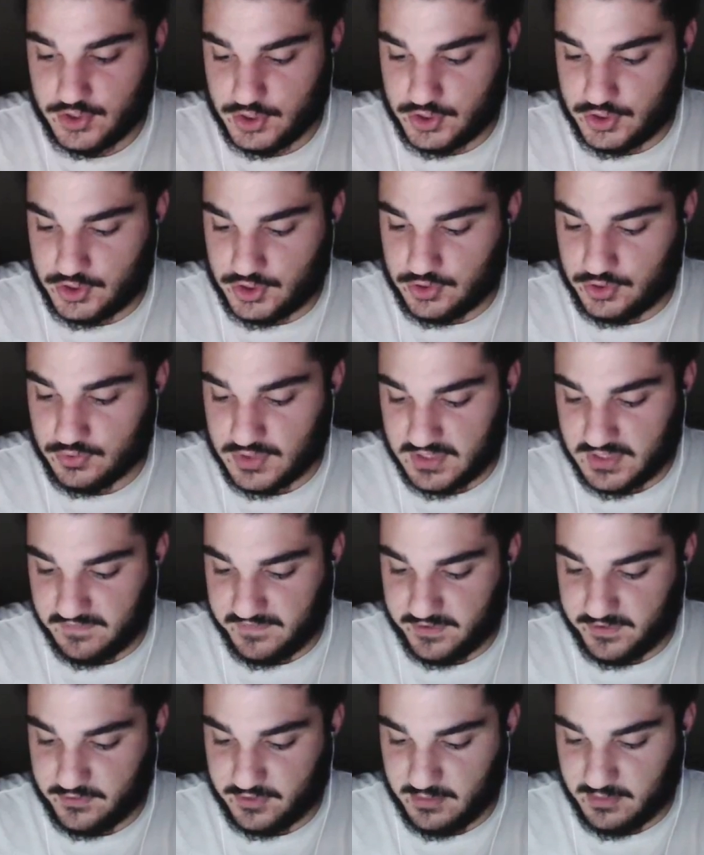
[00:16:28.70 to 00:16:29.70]
too
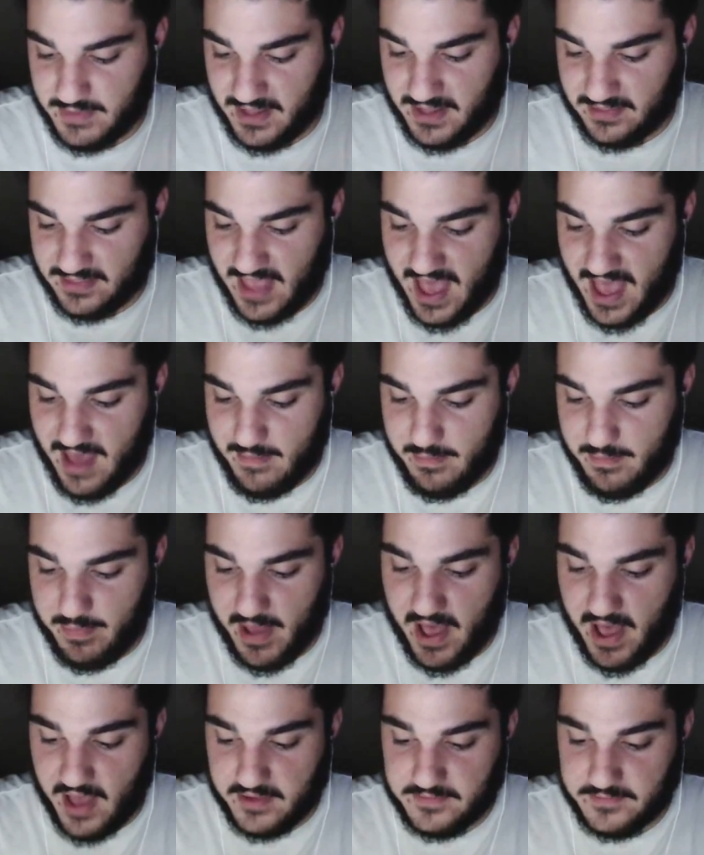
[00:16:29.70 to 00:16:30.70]
difficult about that.
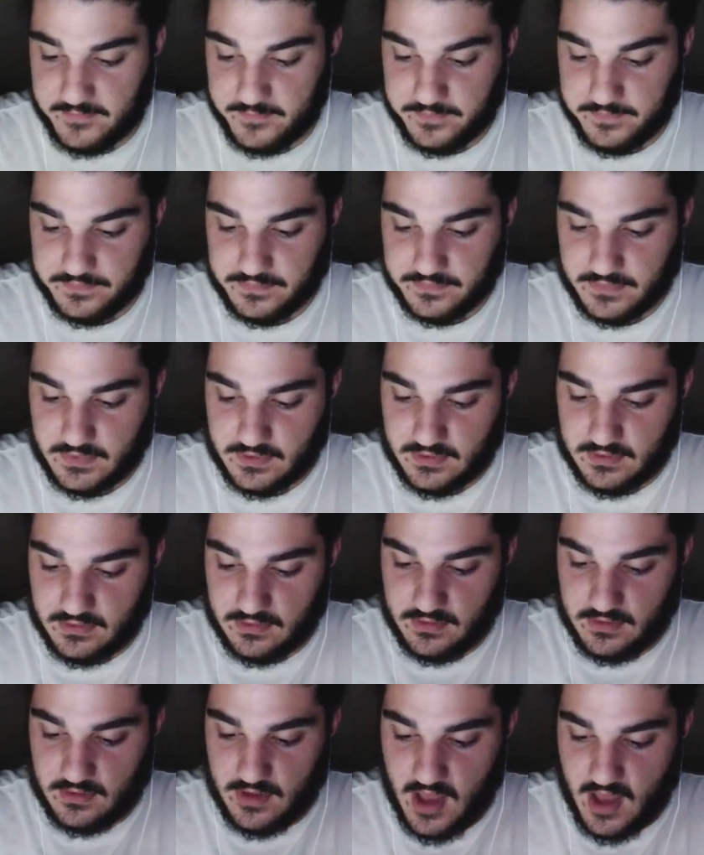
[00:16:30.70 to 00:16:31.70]
But
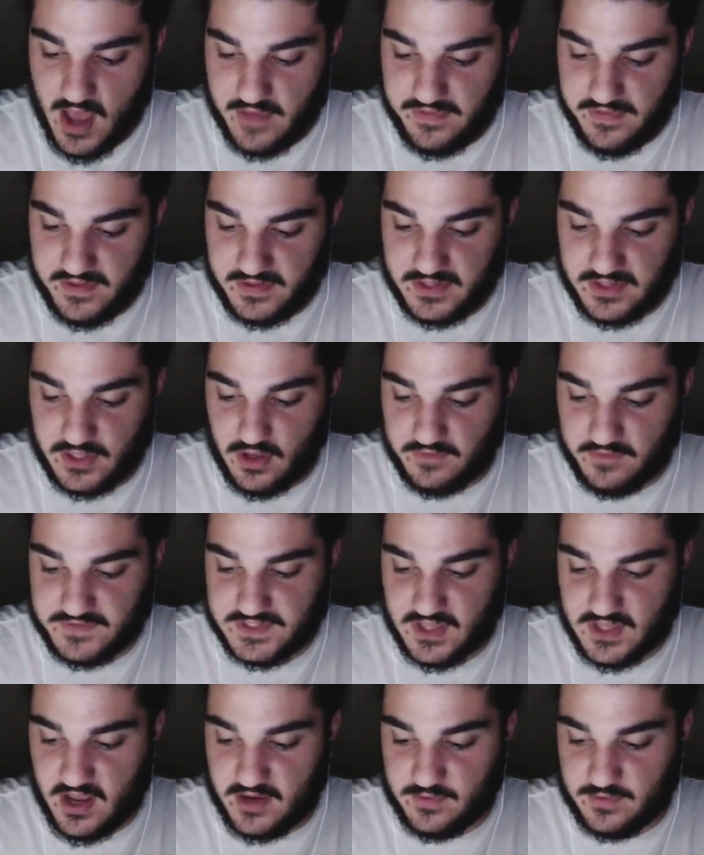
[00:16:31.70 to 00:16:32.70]
I think the
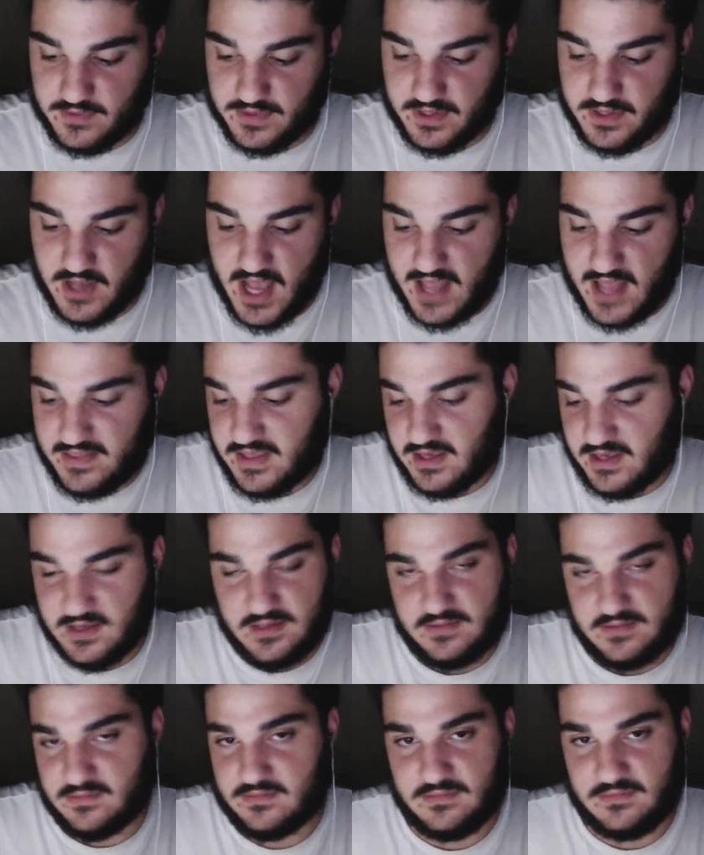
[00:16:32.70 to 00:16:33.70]
offside... I
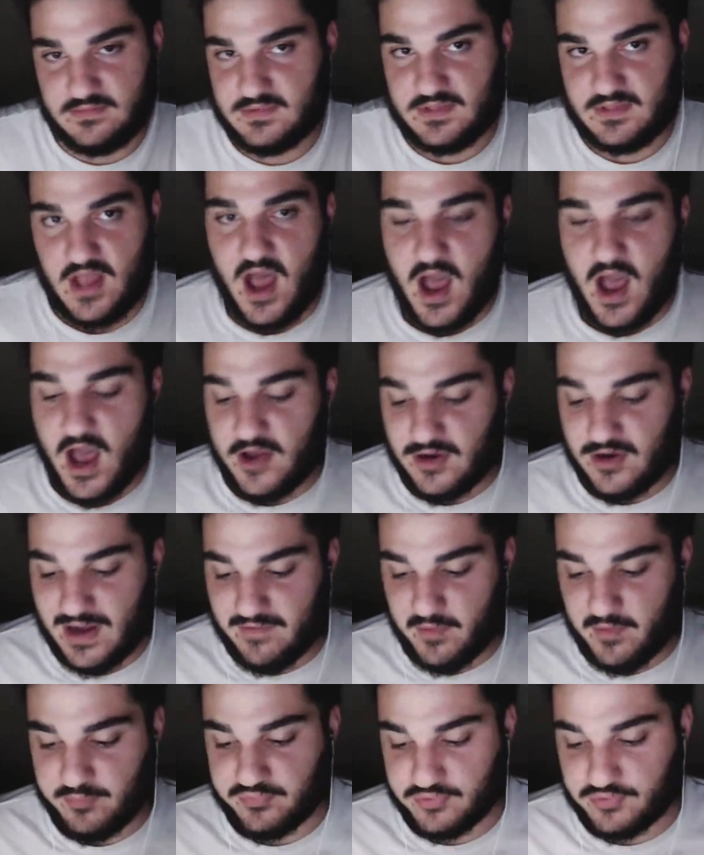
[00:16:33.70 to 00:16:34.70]
don't
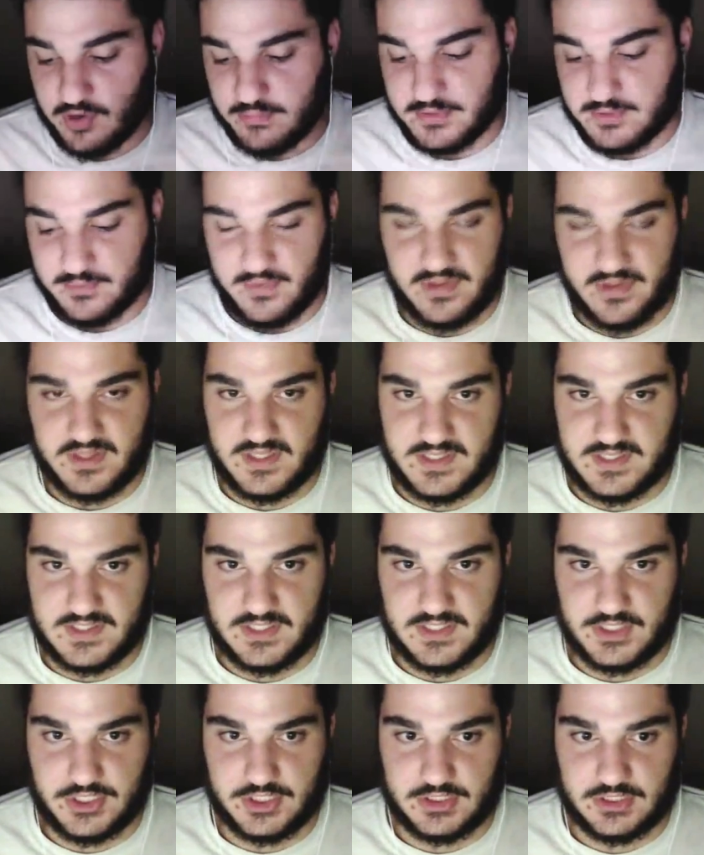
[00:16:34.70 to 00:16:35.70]
have a problem with the
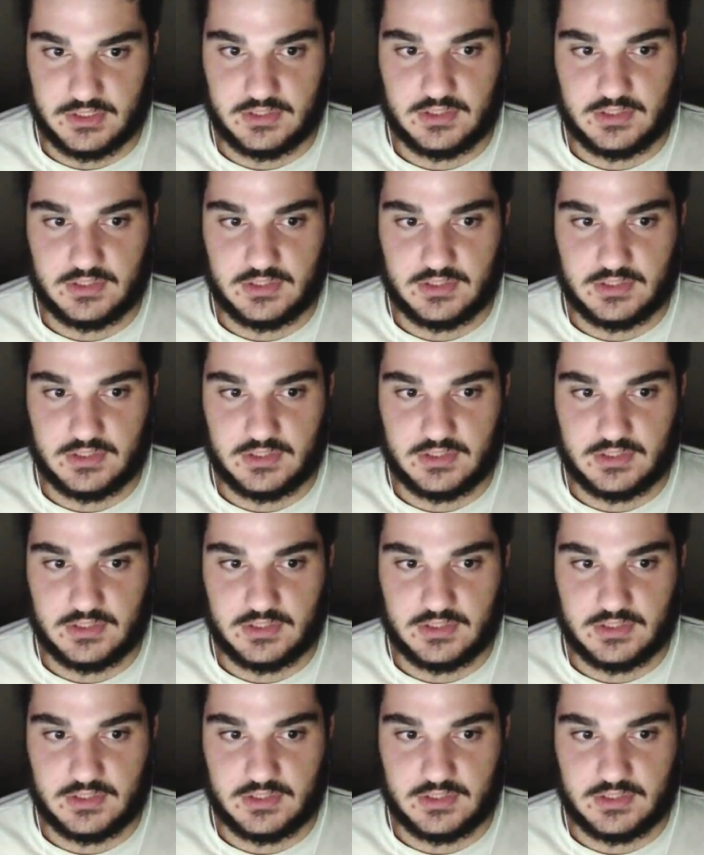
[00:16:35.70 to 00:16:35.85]
decision.